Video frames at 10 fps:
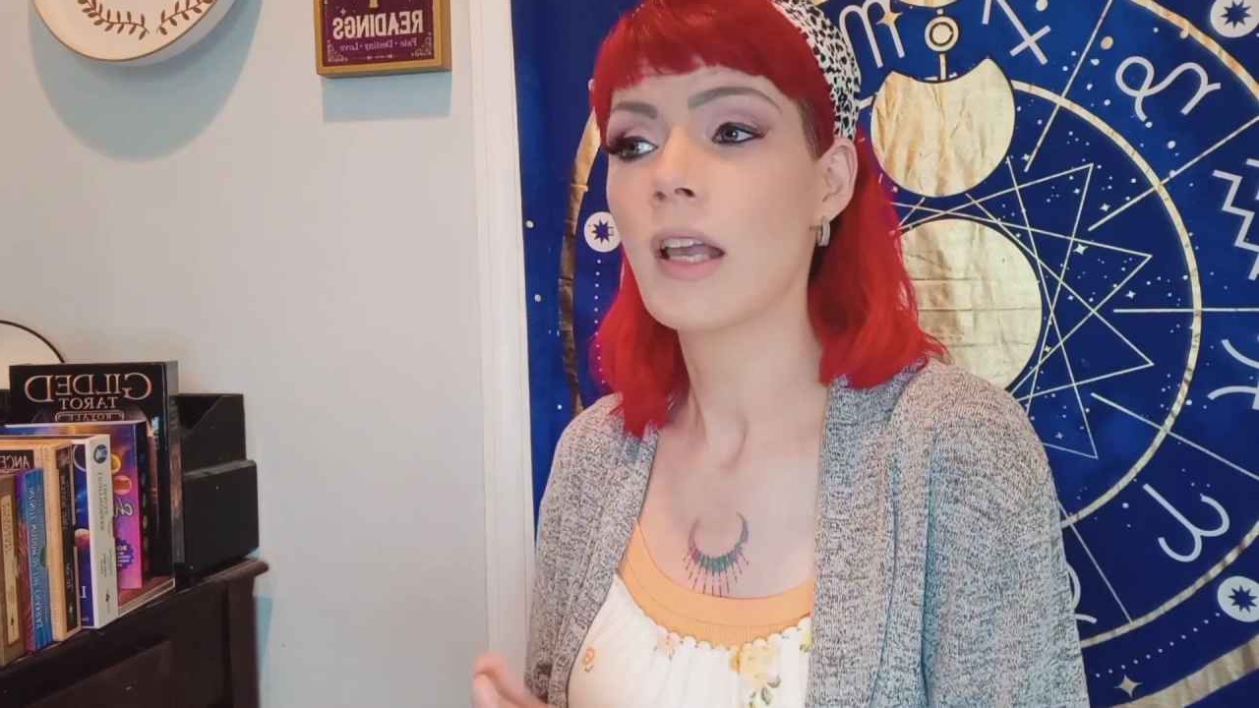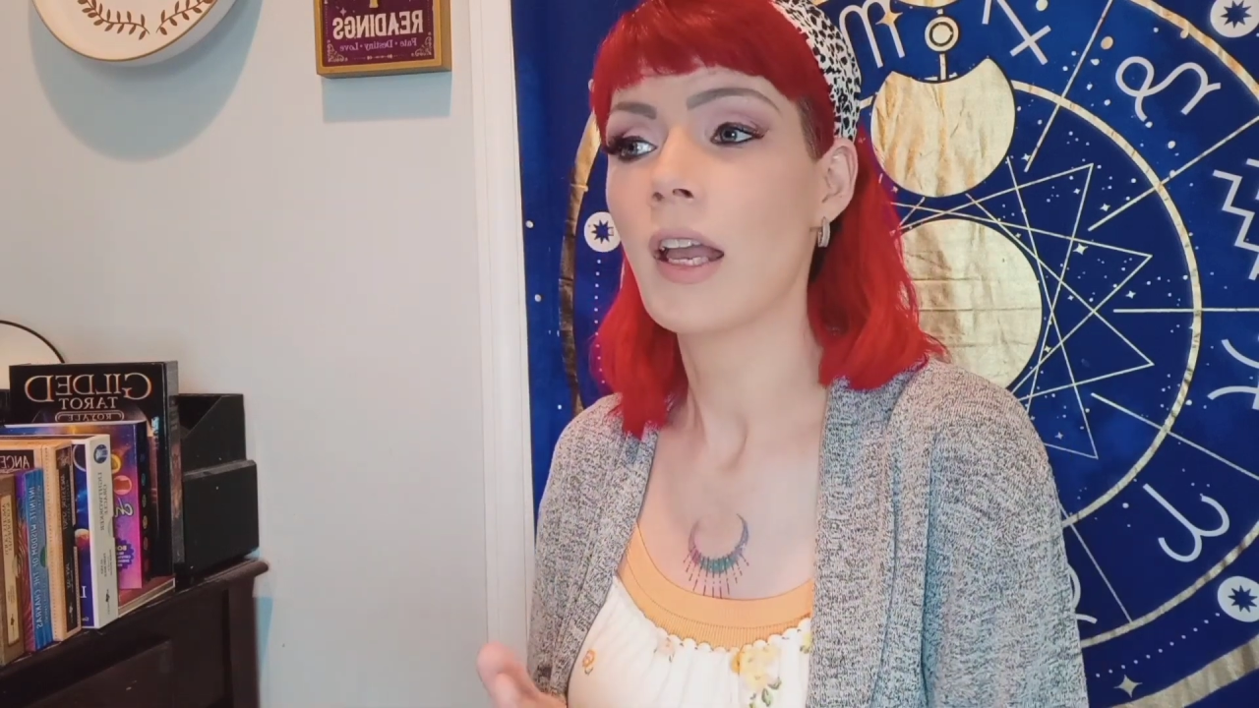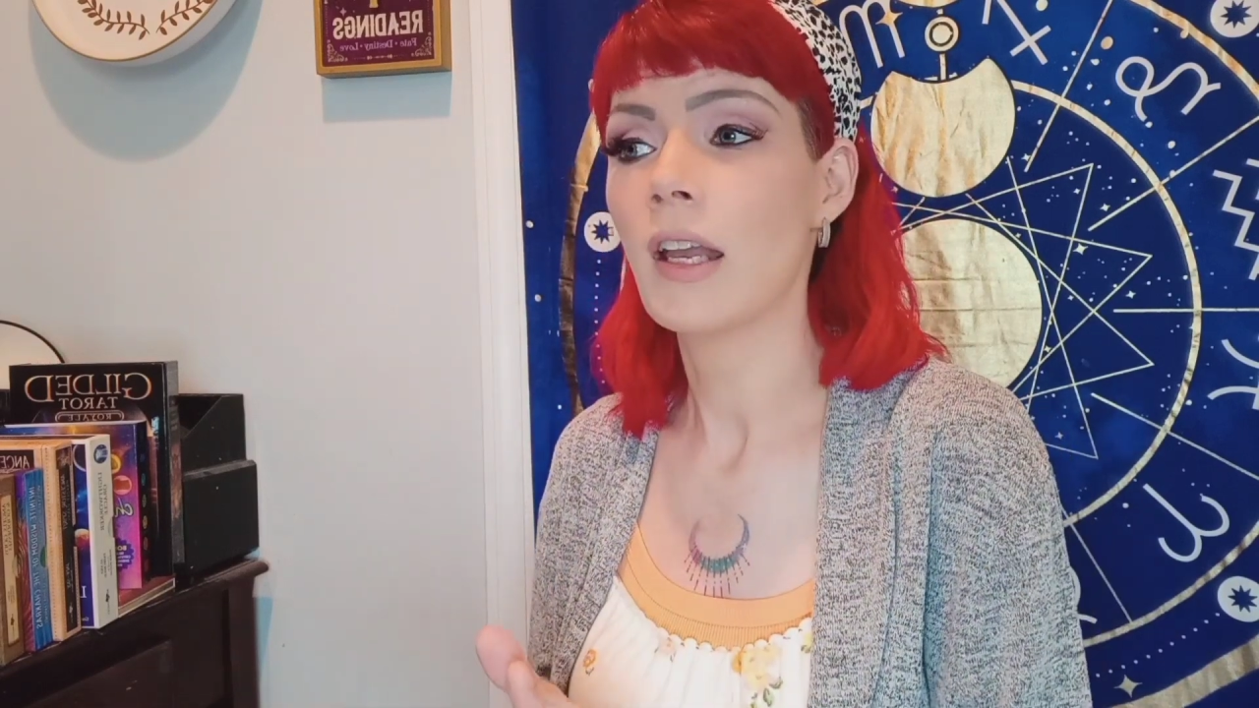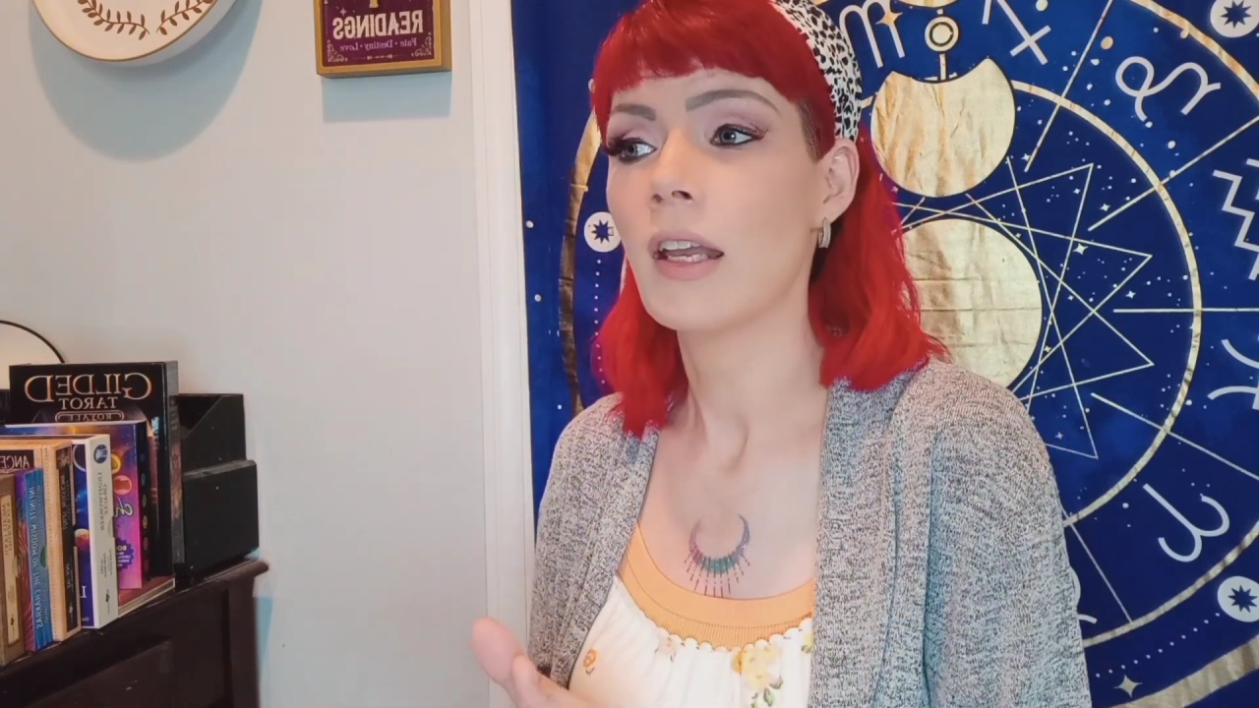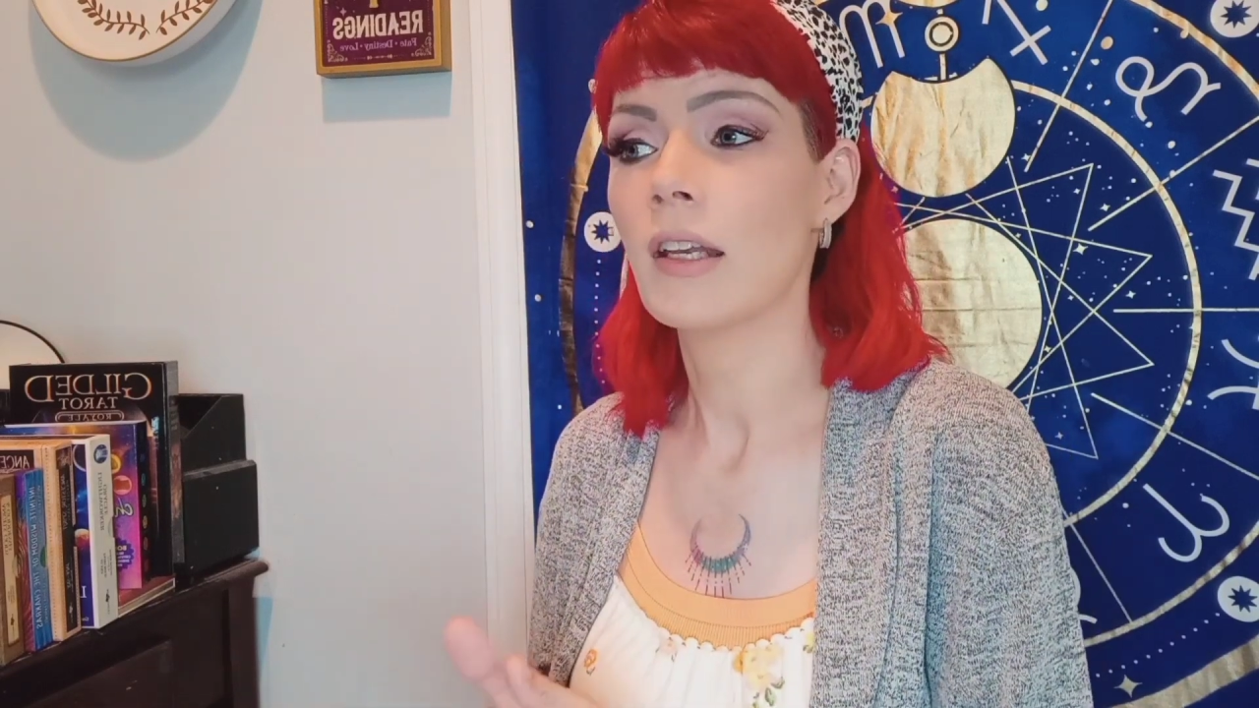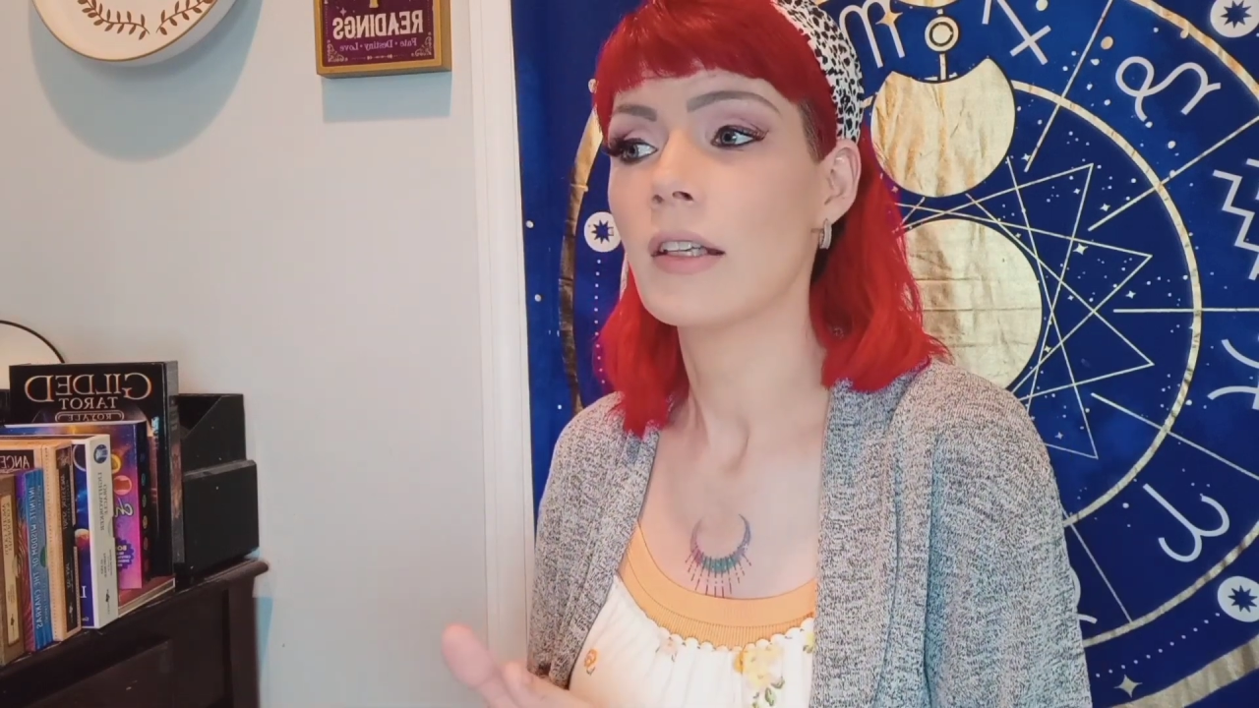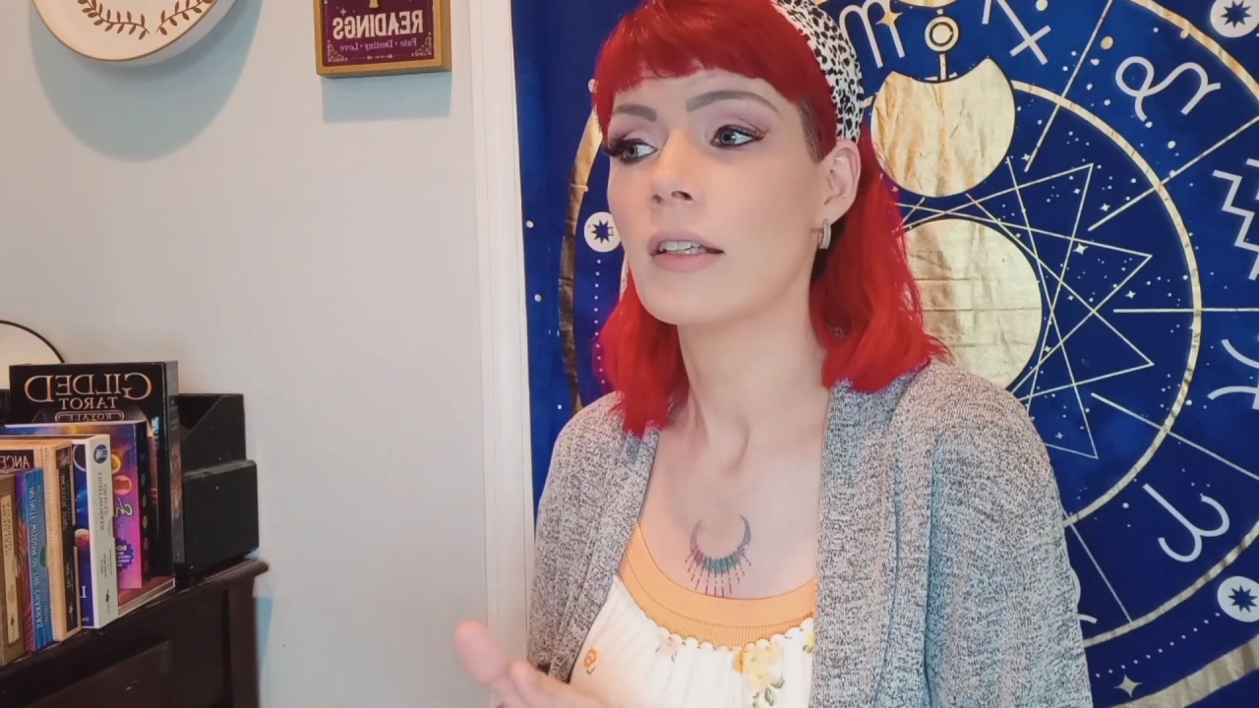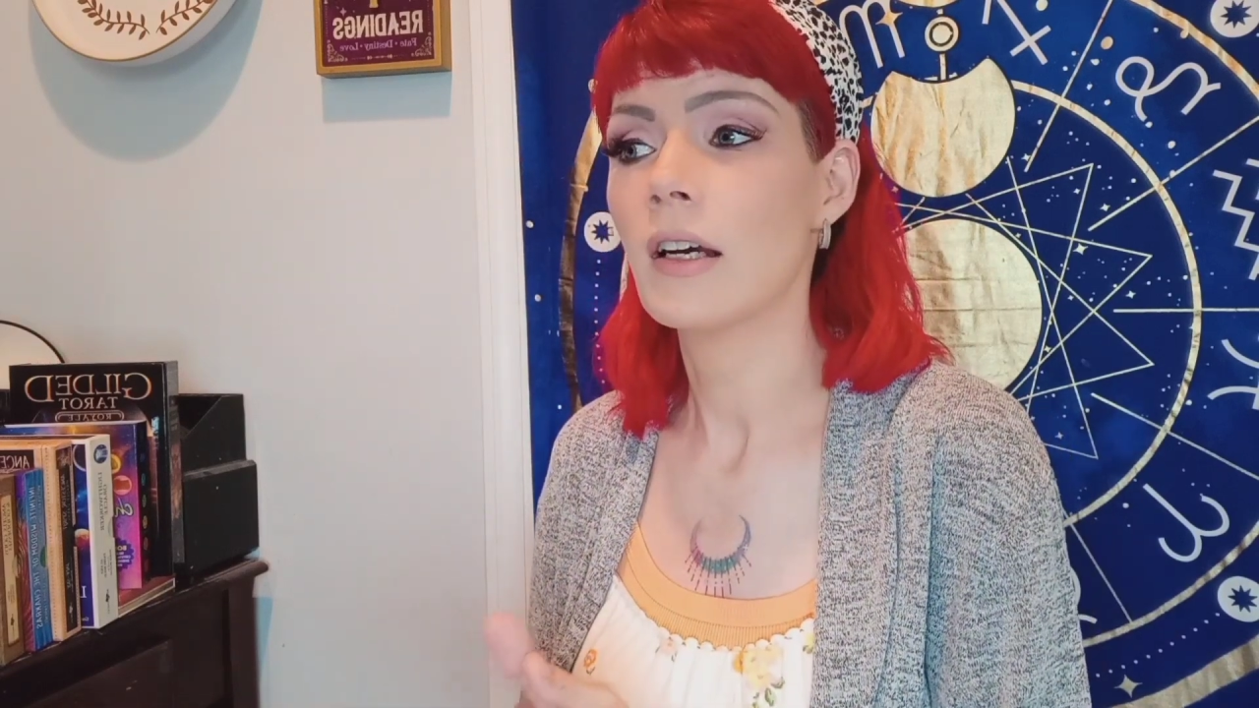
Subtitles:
and